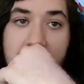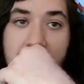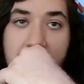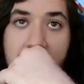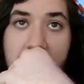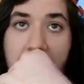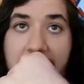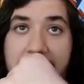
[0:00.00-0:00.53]

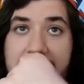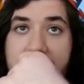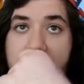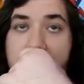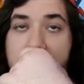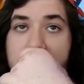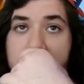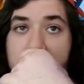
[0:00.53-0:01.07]
Lysandre
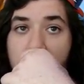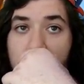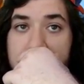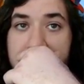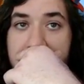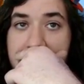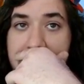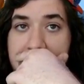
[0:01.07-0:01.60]
up the
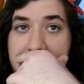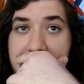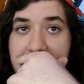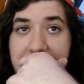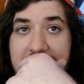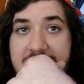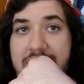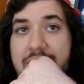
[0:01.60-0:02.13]
Joltik,
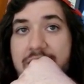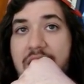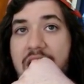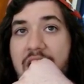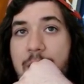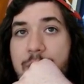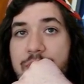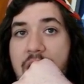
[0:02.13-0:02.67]
and take a
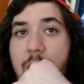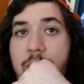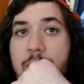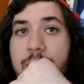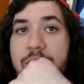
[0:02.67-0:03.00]
knockout that way.